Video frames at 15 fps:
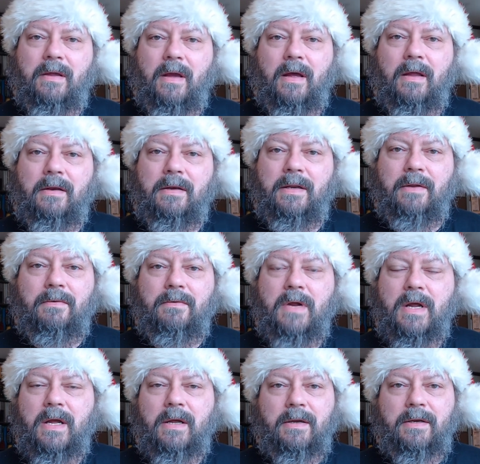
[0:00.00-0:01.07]
Uh, do you
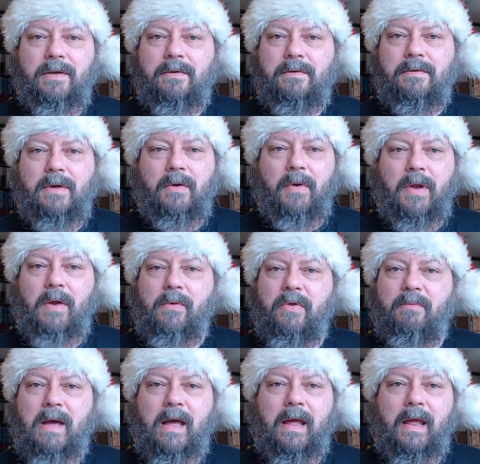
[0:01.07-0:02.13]
do you agree
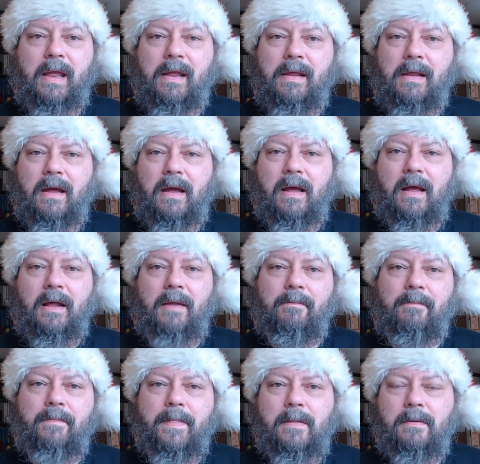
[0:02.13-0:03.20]
with my
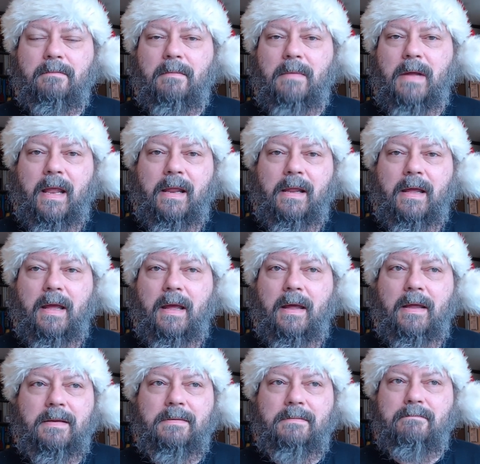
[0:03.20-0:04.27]
um, my
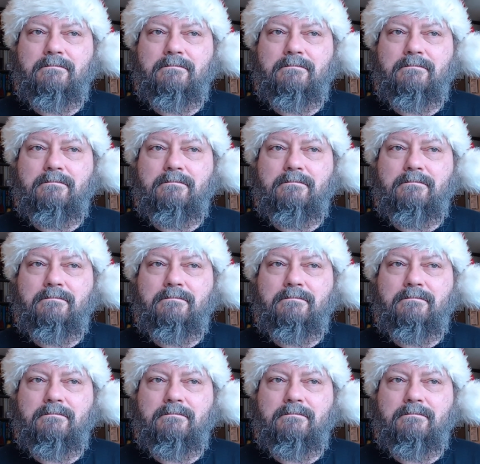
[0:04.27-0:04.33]
uh,